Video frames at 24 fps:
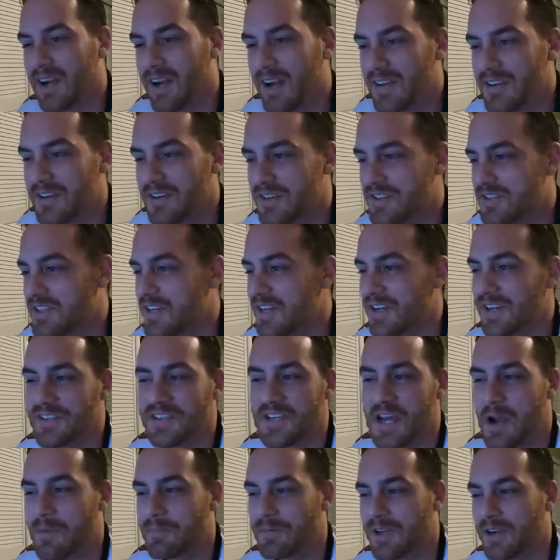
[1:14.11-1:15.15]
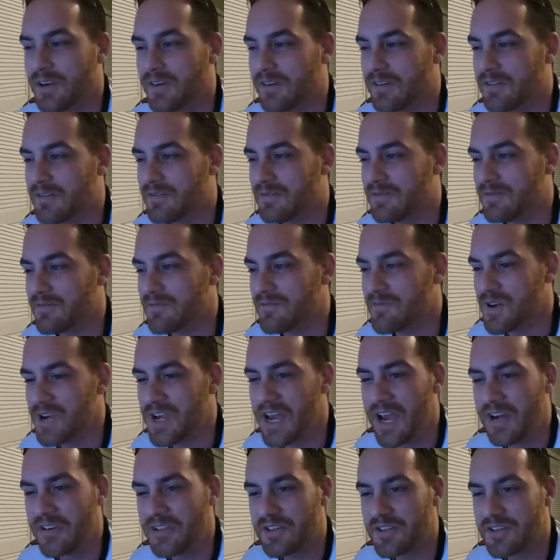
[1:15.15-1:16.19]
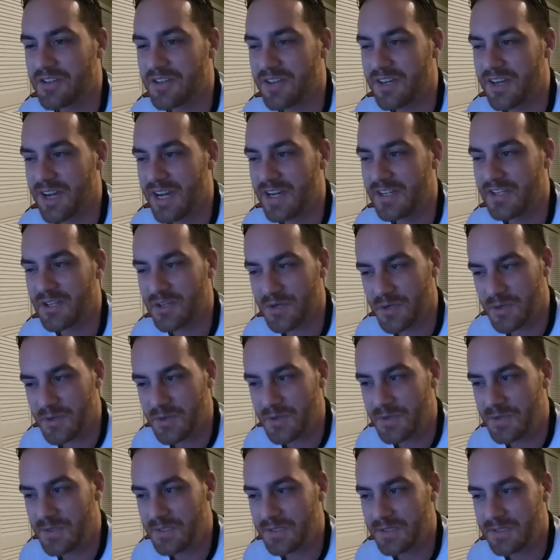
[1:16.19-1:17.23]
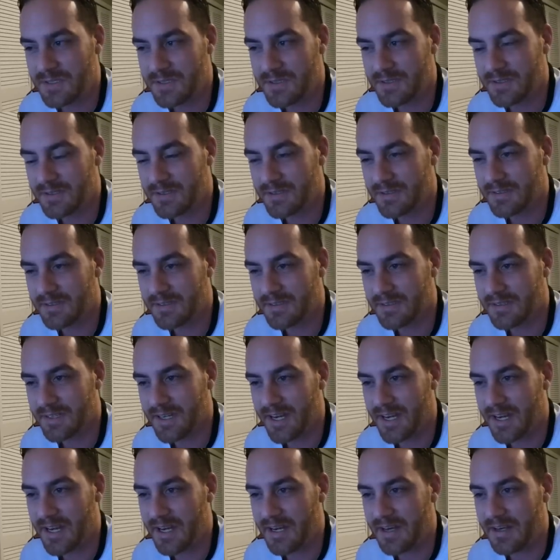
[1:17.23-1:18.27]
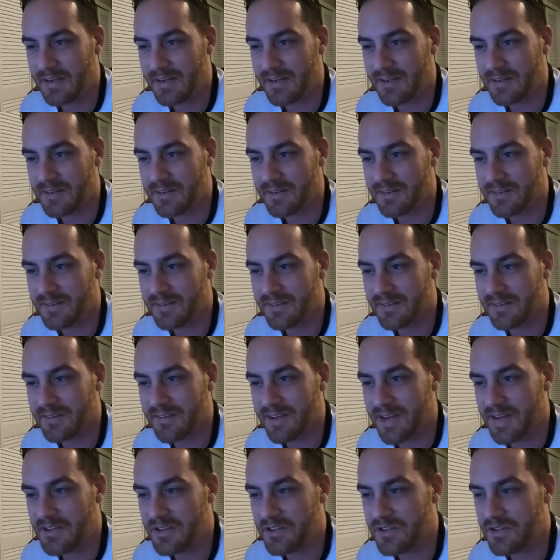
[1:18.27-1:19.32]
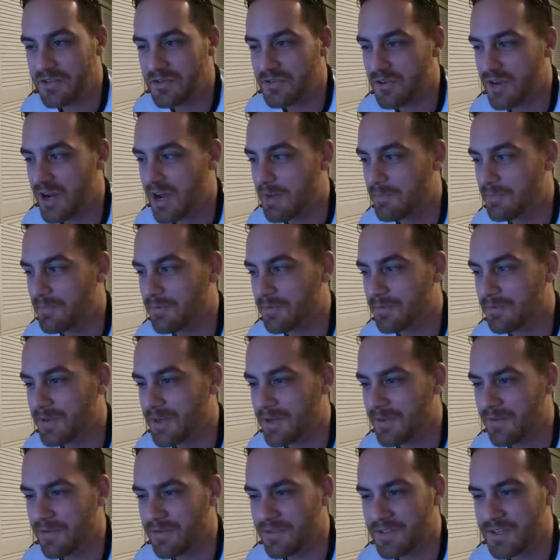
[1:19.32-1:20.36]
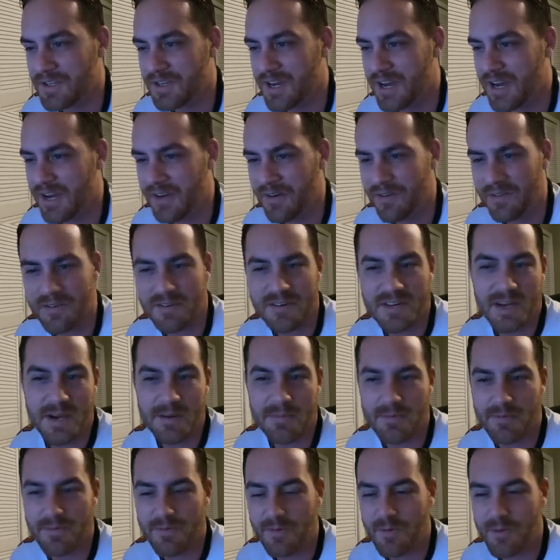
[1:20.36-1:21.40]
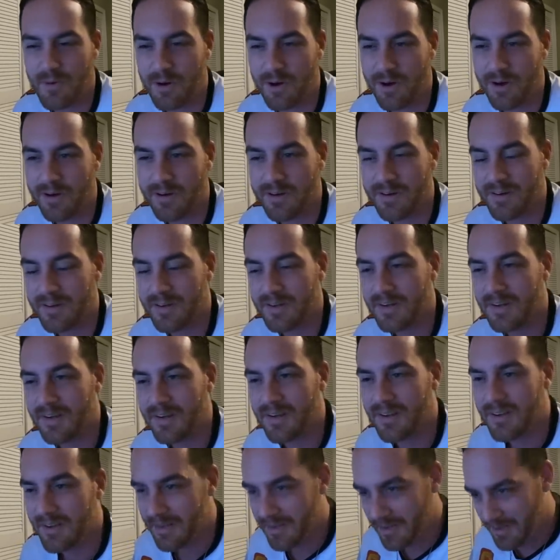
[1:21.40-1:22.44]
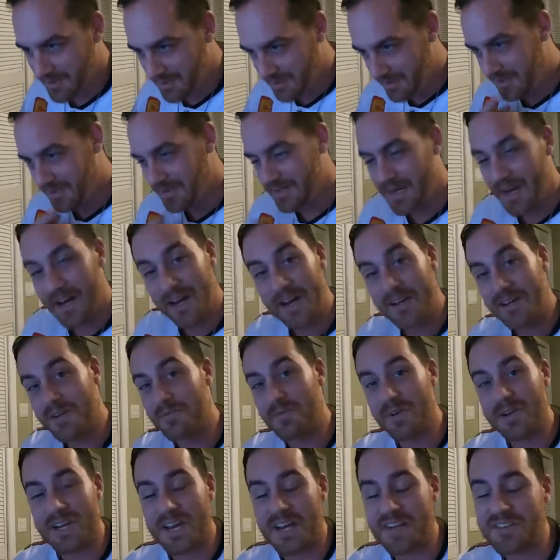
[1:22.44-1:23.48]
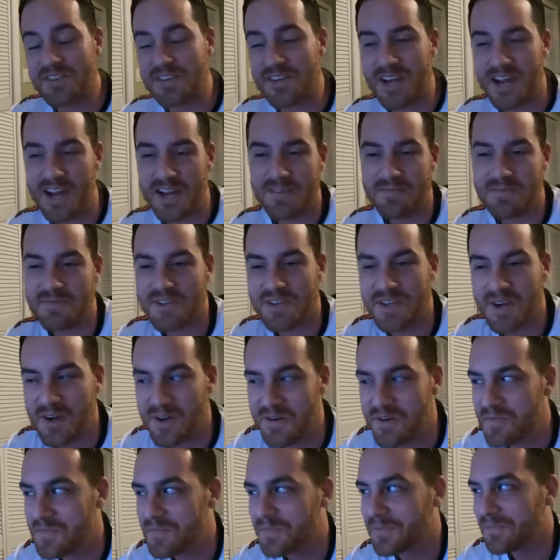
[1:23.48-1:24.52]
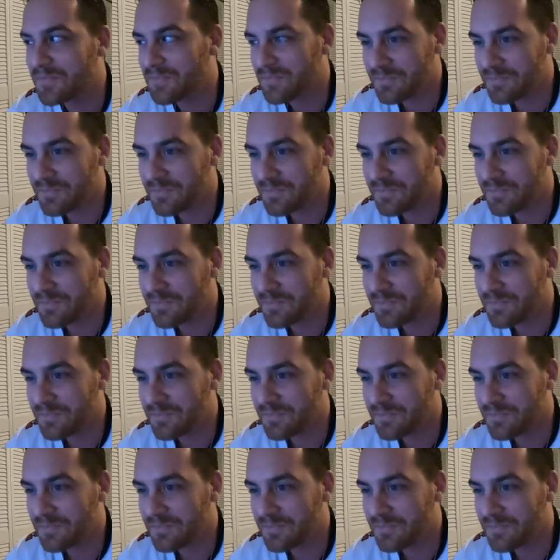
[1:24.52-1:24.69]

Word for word: I just did a Top Gear reaction today, too. And that should drop either today or the day before and I did one yesterday. So